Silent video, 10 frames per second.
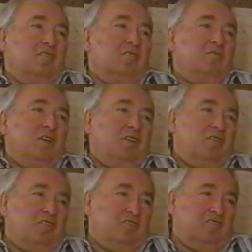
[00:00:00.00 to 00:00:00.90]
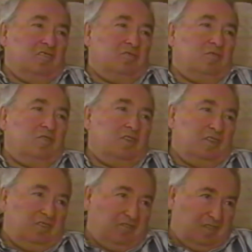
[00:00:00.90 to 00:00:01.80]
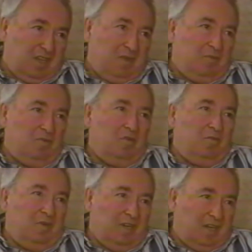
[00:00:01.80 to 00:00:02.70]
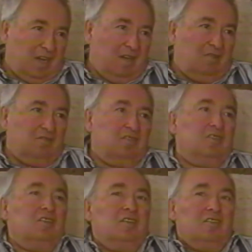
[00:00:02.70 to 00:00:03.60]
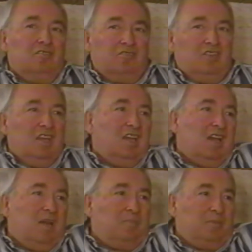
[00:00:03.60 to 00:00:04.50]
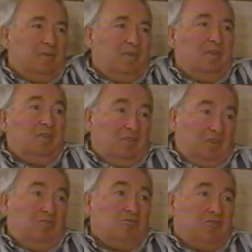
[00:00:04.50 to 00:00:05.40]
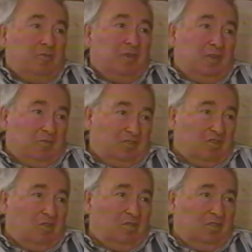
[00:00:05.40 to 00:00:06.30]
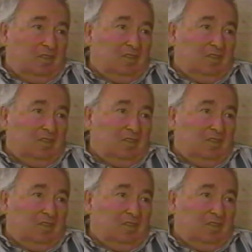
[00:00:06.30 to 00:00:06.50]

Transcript: where the horses were at the stable, where the cows, sneak up. Usually when it was cold.